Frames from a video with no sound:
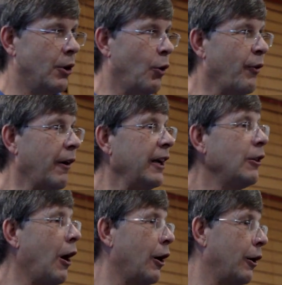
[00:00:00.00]
or very
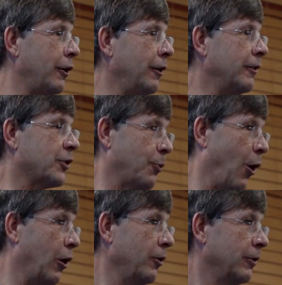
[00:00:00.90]
large,
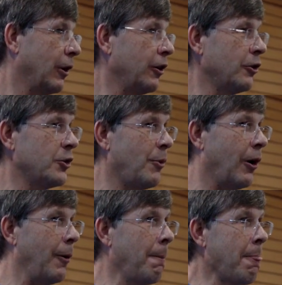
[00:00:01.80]
small, large or
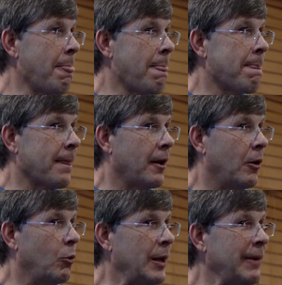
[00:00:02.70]
small,
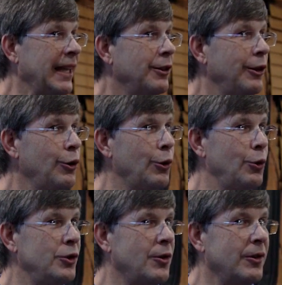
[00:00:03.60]
we may
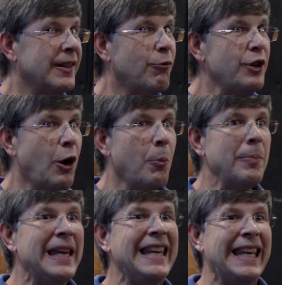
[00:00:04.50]
lose the real
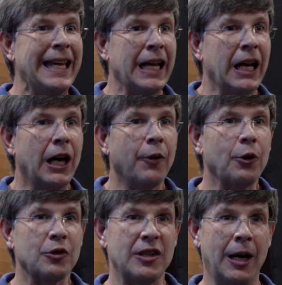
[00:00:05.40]
meaning of
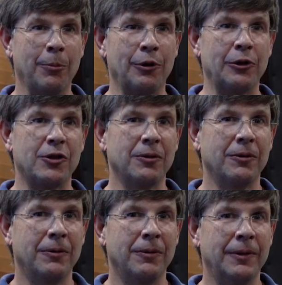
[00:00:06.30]
those numbers.
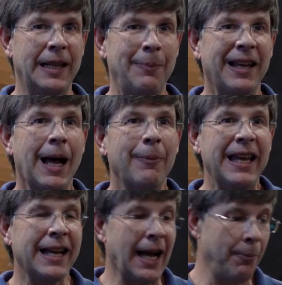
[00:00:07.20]
They become
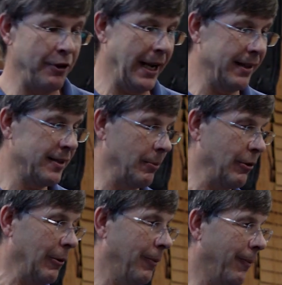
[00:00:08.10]

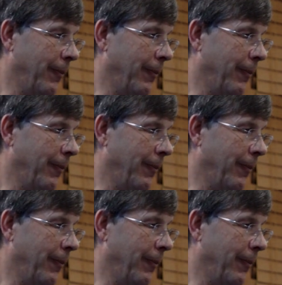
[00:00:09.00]
incomprehensible.